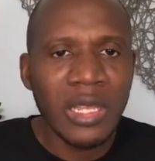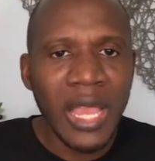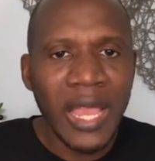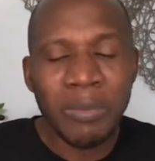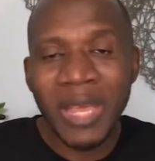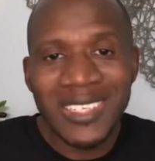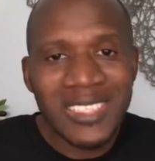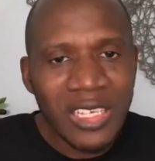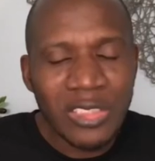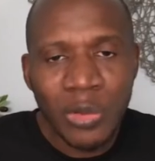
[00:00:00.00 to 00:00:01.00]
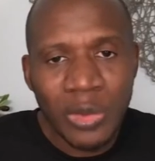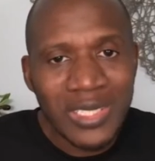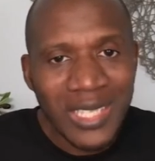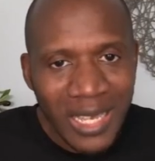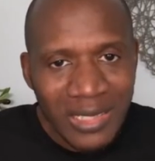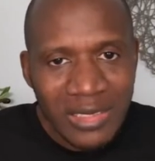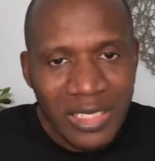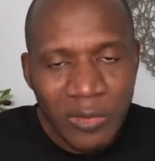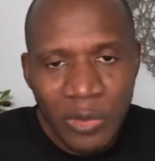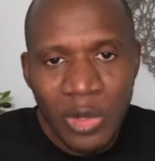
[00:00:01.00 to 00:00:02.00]
And my answer is always yes.
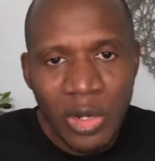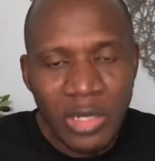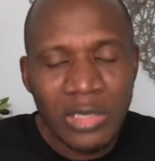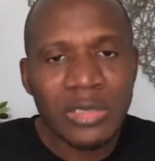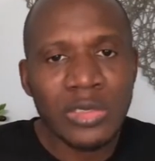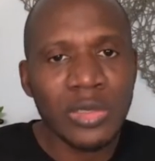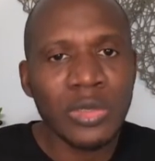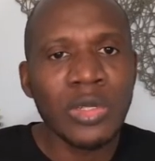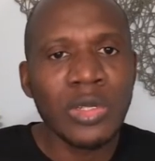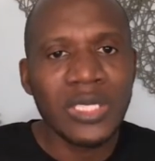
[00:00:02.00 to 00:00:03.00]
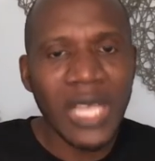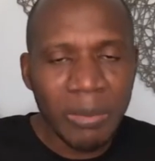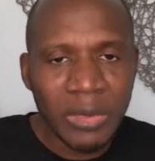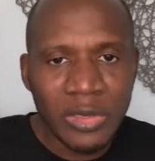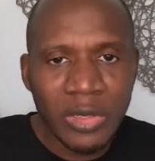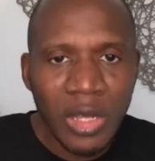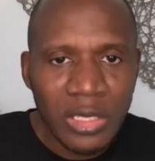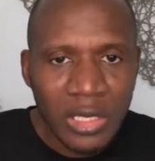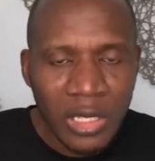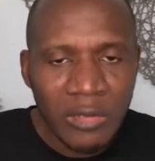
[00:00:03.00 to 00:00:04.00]
If you learn to tap into
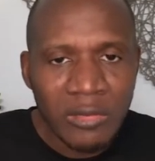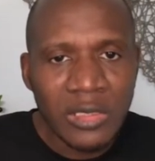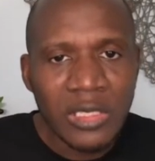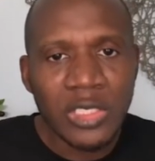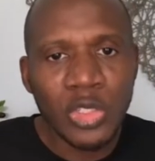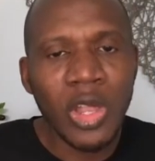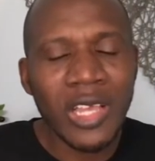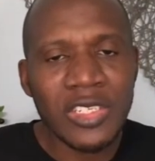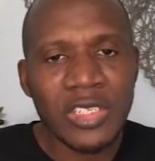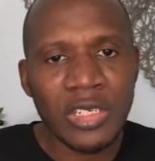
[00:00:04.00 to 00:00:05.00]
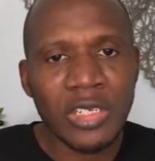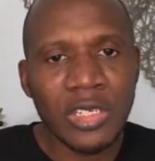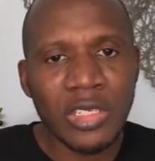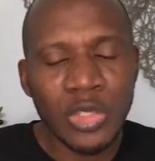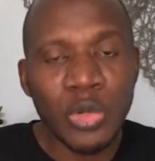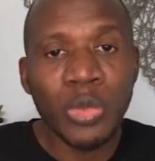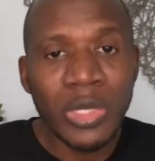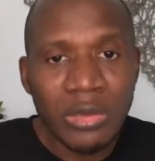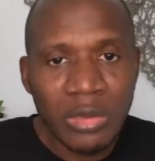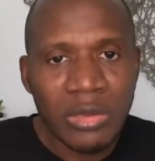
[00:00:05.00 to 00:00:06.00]
God's love, you
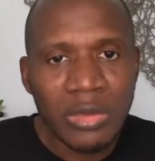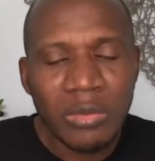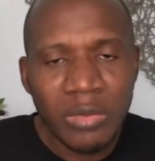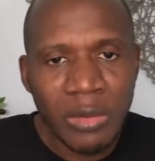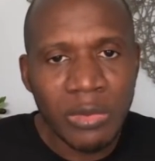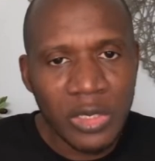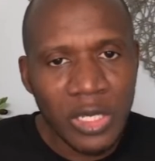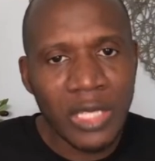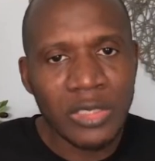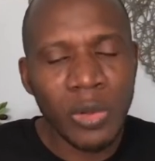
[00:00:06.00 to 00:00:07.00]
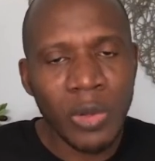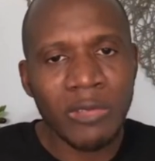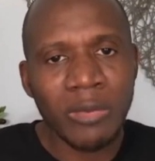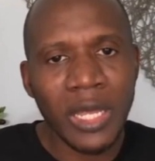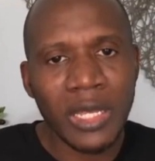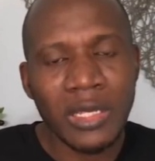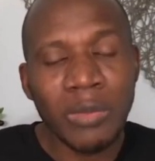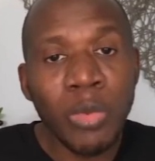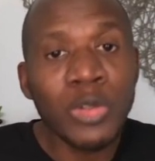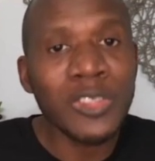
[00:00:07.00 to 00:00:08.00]
will be able to get your wife back
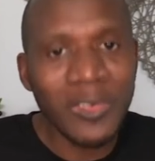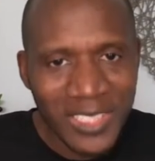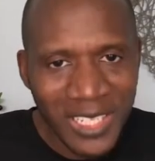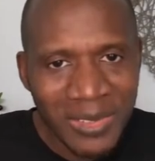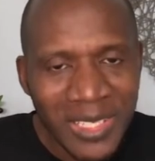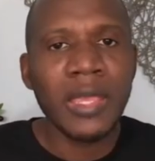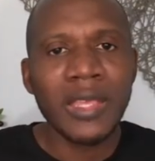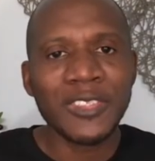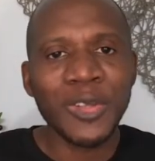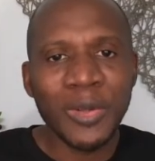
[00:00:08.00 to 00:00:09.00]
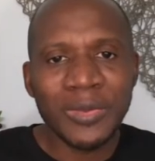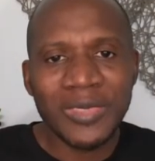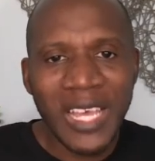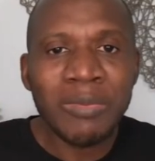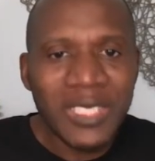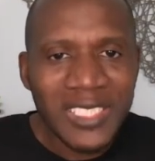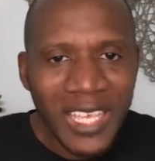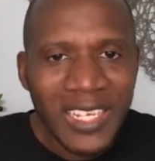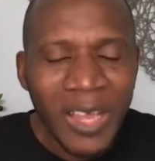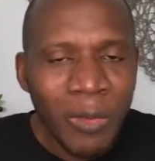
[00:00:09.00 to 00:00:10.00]
most of the time. So that being
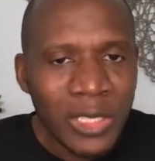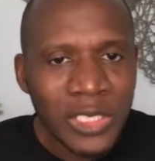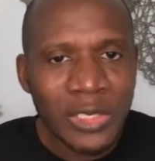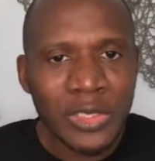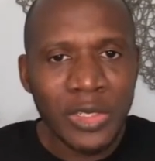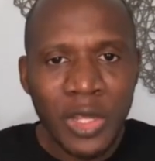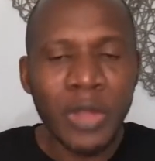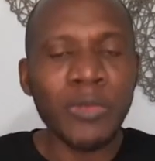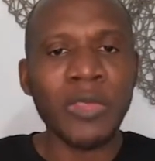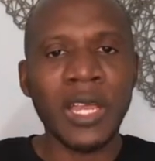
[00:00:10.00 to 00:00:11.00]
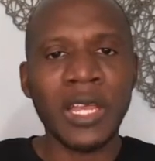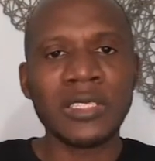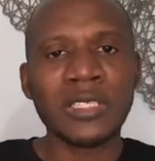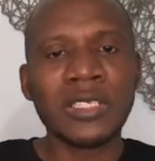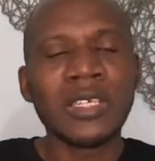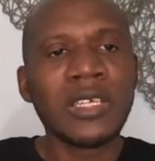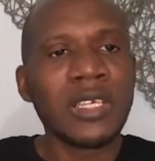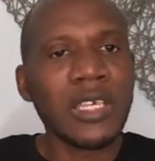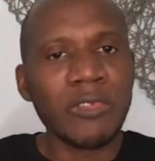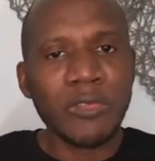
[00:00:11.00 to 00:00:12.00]
said, I want you to know that
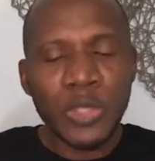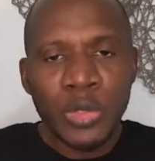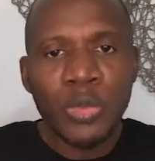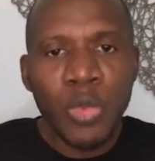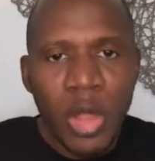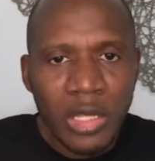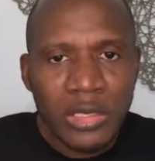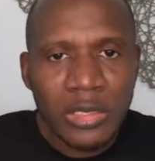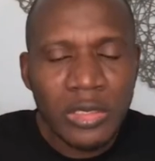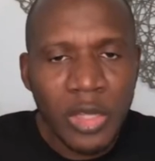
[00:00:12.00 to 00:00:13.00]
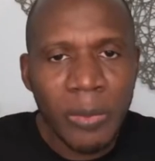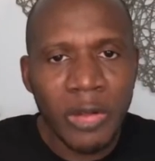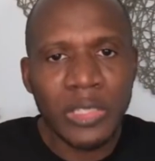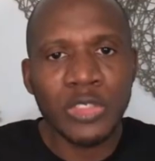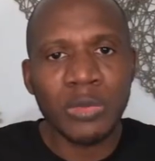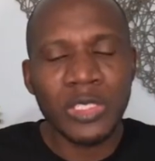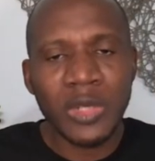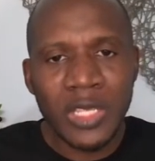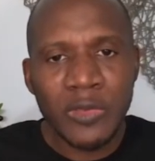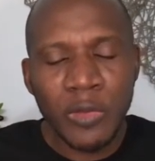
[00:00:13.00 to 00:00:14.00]
if you want your marriage to be
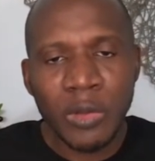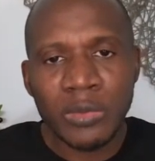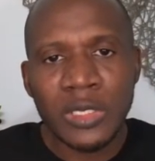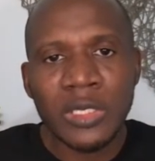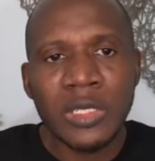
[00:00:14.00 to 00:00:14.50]
transformed,